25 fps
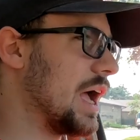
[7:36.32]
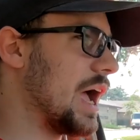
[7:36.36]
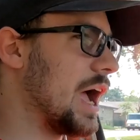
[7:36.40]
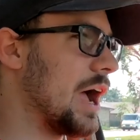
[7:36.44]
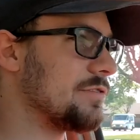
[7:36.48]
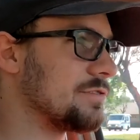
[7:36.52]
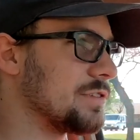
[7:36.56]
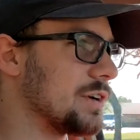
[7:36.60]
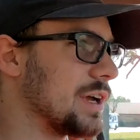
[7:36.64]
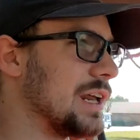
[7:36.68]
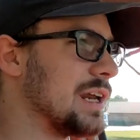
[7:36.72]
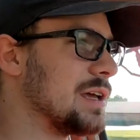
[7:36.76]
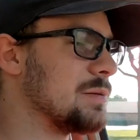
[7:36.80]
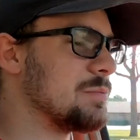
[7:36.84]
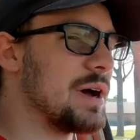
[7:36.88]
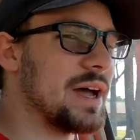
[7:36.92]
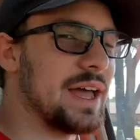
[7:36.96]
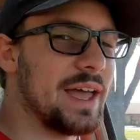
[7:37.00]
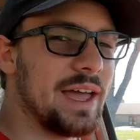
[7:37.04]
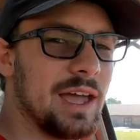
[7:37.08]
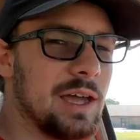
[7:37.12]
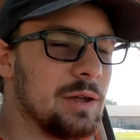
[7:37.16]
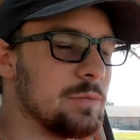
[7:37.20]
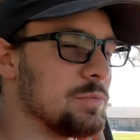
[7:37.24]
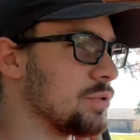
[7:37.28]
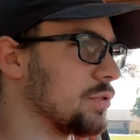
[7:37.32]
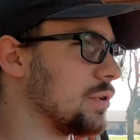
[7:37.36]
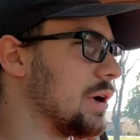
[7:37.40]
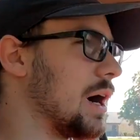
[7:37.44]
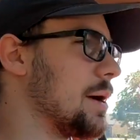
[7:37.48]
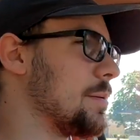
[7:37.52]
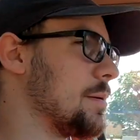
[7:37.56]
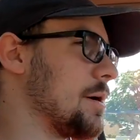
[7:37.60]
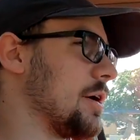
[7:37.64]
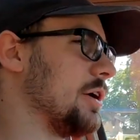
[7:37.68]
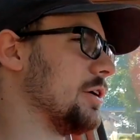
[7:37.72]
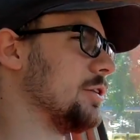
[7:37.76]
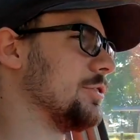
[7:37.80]
After getting my 8
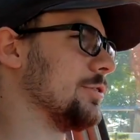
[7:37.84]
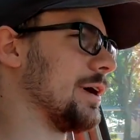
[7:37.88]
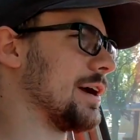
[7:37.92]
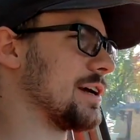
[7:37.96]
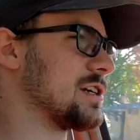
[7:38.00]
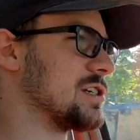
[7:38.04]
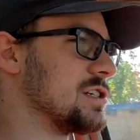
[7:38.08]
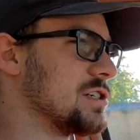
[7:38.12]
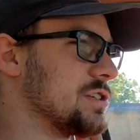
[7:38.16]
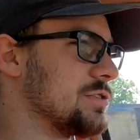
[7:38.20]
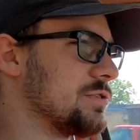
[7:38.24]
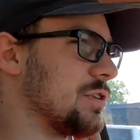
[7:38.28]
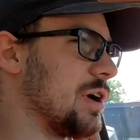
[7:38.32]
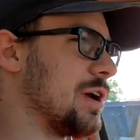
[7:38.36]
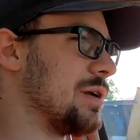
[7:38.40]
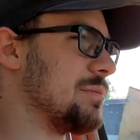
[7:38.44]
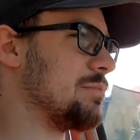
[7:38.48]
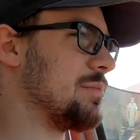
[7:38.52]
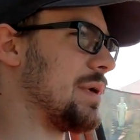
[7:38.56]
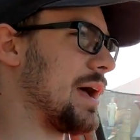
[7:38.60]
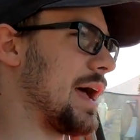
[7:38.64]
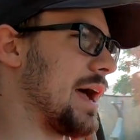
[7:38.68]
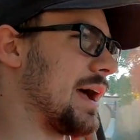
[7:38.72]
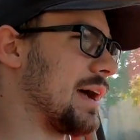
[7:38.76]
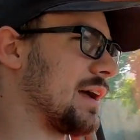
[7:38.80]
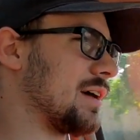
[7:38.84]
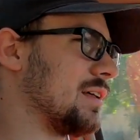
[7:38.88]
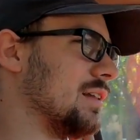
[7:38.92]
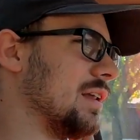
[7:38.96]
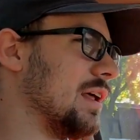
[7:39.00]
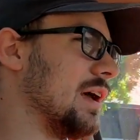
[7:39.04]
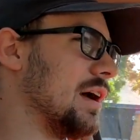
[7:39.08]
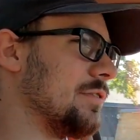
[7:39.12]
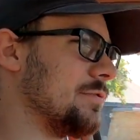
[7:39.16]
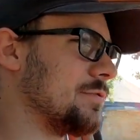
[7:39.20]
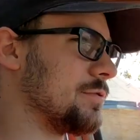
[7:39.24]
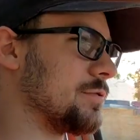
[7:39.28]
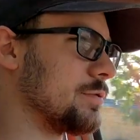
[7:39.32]
primary directions, front, back,
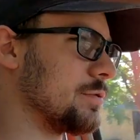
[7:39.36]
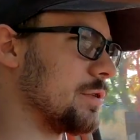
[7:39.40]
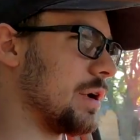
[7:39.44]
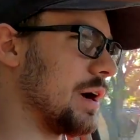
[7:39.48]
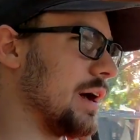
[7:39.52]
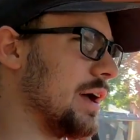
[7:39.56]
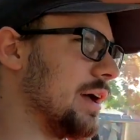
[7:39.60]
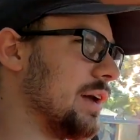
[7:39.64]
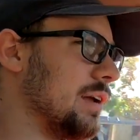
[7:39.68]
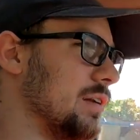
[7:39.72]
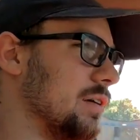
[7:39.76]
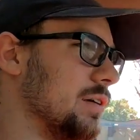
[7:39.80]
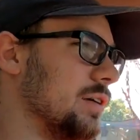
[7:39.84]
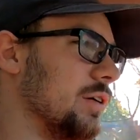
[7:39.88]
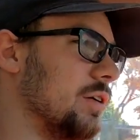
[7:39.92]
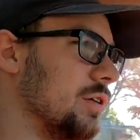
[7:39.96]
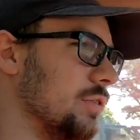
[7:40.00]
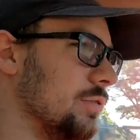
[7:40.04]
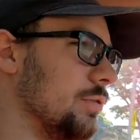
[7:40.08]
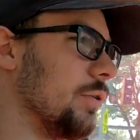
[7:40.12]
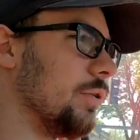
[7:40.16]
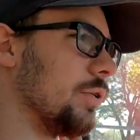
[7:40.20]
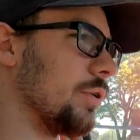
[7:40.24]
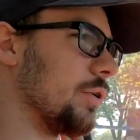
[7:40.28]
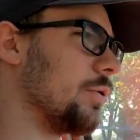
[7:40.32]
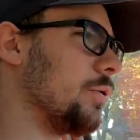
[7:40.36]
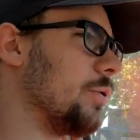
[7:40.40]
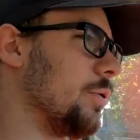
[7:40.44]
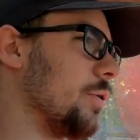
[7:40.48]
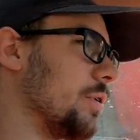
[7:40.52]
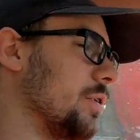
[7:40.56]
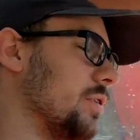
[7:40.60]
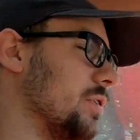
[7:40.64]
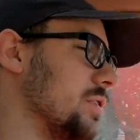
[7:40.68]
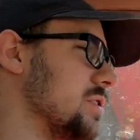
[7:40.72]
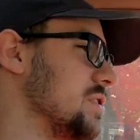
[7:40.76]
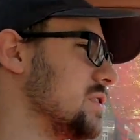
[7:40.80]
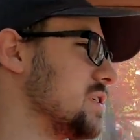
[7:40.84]
left, right, and all 4
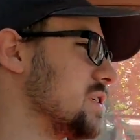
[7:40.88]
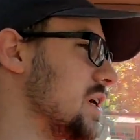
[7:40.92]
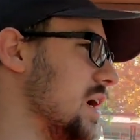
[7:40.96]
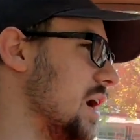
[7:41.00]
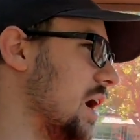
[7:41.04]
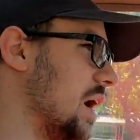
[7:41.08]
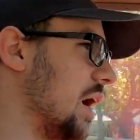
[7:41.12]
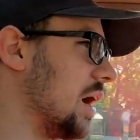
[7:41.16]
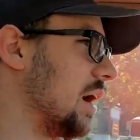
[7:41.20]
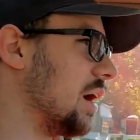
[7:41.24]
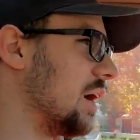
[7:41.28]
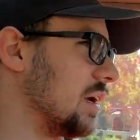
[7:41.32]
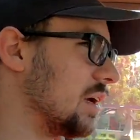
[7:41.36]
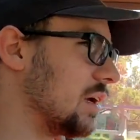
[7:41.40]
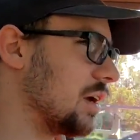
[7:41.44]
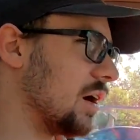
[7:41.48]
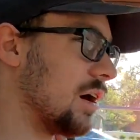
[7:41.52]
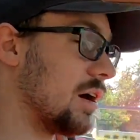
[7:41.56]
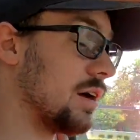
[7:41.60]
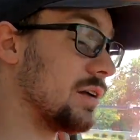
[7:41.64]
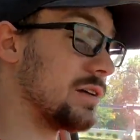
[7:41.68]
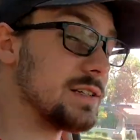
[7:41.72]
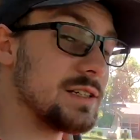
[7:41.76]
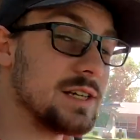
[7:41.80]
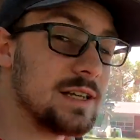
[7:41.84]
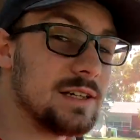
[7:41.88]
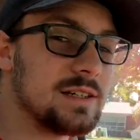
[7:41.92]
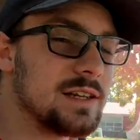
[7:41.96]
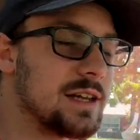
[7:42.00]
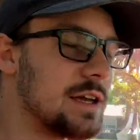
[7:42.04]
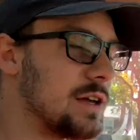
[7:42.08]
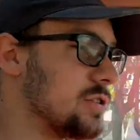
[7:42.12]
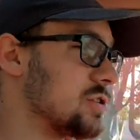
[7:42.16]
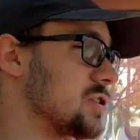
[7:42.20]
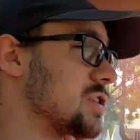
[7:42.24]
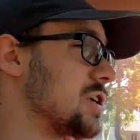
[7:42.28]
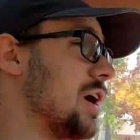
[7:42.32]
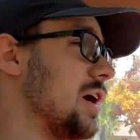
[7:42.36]
corners, I got
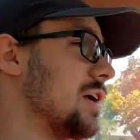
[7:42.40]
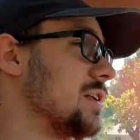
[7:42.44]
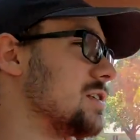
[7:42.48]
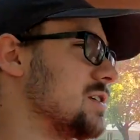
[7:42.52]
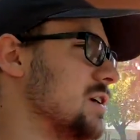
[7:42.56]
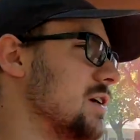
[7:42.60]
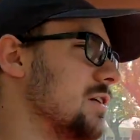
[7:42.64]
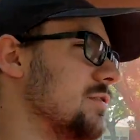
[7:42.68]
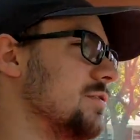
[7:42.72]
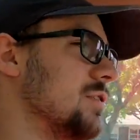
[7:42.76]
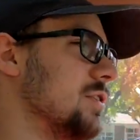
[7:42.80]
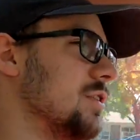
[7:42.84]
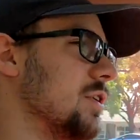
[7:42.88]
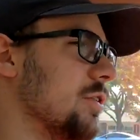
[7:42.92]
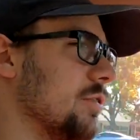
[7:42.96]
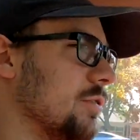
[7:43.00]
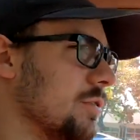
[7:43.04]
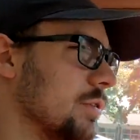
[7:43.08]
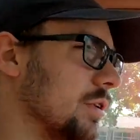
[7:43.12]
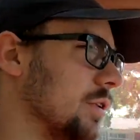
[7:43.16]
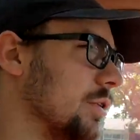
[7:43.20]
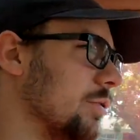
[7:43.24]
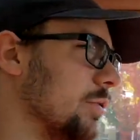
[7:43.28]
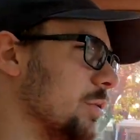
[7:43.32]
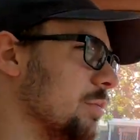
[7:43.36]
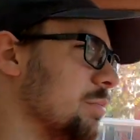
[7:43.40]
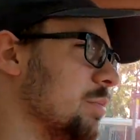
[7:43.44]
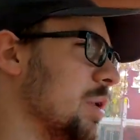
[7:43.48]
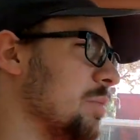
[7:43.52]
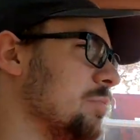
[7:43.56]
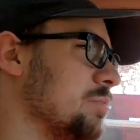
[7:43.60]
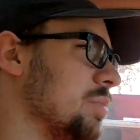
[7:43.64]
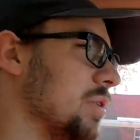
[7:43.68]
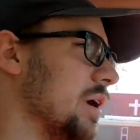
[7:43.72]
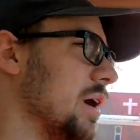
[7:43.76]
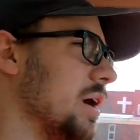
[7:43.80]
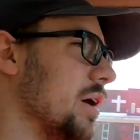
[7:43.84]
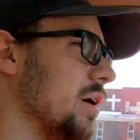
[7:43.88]
detail shots of, you know, the lower
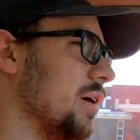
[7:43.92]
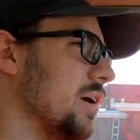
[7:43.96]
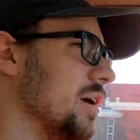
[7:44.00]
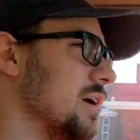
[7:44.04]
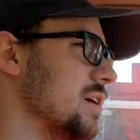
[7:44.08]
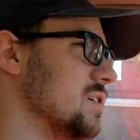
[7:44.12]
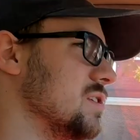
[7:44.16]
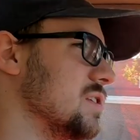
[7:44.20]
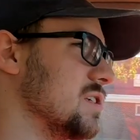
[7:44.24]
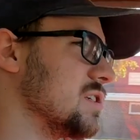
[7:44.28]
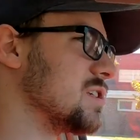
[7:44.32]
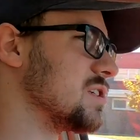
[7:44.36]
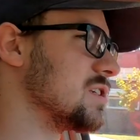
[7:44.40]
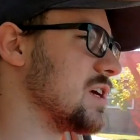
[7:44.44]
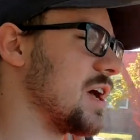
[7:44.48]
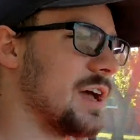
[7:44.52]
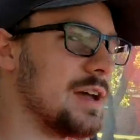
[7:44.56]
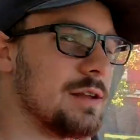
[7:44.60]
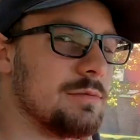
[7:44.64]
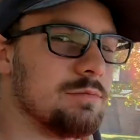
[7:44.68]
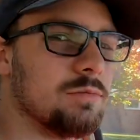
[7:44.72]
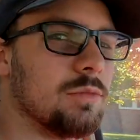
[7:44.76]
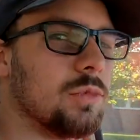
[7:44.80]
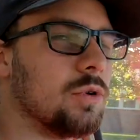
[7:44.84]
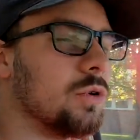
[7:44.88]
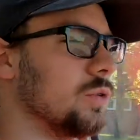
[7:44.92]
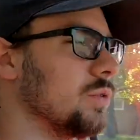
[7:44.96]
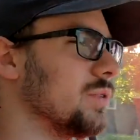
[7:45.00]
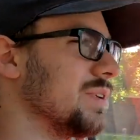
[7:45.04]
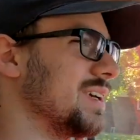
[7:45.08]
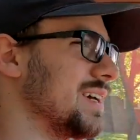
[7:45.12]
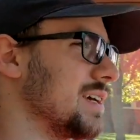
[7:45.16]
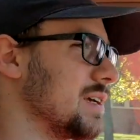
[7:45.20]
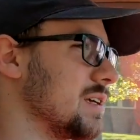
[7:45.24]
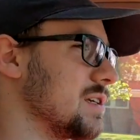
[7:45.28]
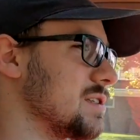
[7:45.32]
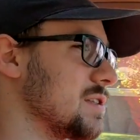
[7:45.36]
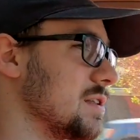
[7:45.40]
bumper areas, the side
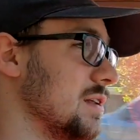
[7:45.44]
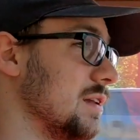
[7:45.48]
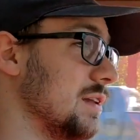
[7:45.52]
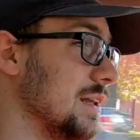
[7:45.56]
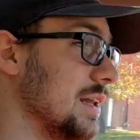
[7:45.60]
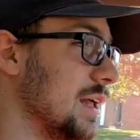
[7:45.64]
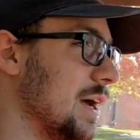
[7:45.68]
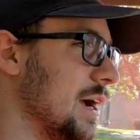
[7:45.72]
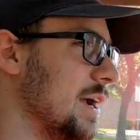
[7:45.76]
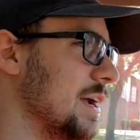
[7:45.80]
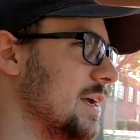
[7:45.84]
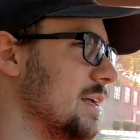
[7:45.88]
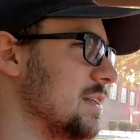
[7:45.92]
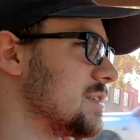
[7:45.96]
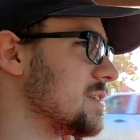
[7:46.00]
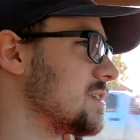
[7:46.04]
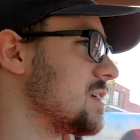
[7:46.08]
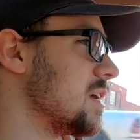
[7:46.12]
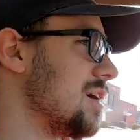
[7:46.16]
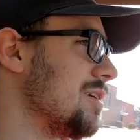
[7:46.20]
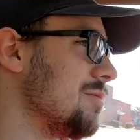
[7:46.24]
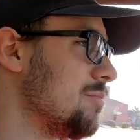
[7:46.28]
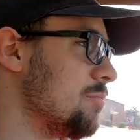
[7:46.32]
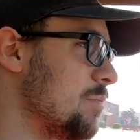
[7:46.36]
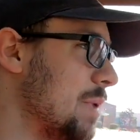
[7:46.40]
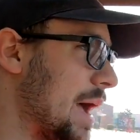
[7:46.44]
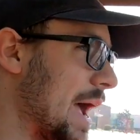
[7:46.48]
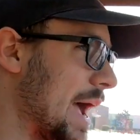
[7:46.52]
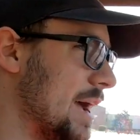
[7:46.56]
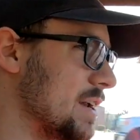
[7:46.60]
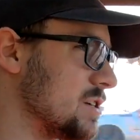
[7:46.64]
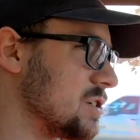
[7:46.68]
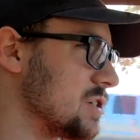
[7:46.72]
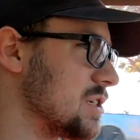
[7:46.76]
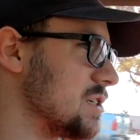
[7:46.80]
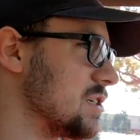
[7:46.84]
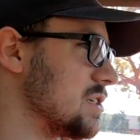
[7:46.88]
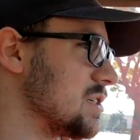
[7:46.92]
moldings, the lights,
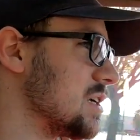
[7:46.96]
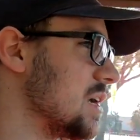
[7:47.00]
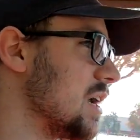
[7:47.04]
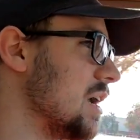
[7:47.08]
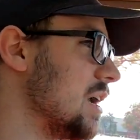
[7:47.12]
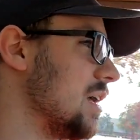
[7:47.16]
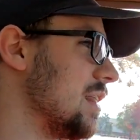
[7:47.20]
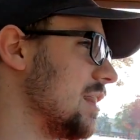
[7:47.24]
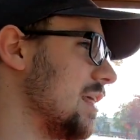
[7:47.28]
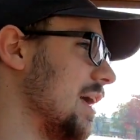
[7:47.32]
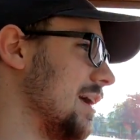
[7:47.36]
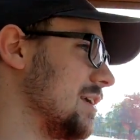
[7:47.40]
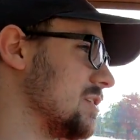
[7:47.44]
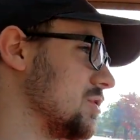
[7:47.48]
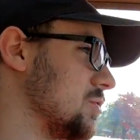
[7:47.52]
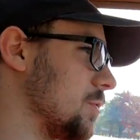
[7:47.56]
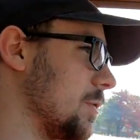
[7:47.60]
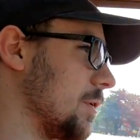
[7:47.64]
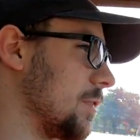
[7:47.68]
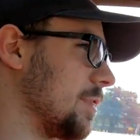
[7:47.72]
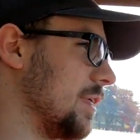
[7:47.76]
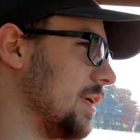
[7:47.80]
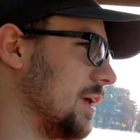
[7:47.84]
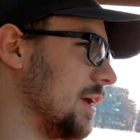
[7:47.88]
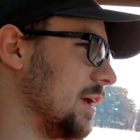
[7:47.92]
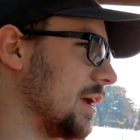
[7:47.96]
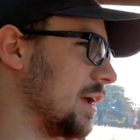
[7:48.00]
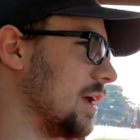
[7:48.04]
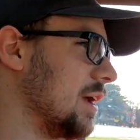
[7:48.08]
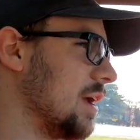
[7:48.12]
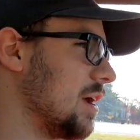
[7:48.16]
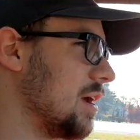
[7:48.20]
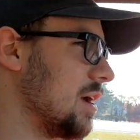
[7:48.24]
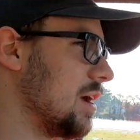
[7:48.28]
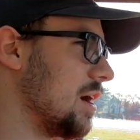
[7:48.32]
badges, that sort of thing.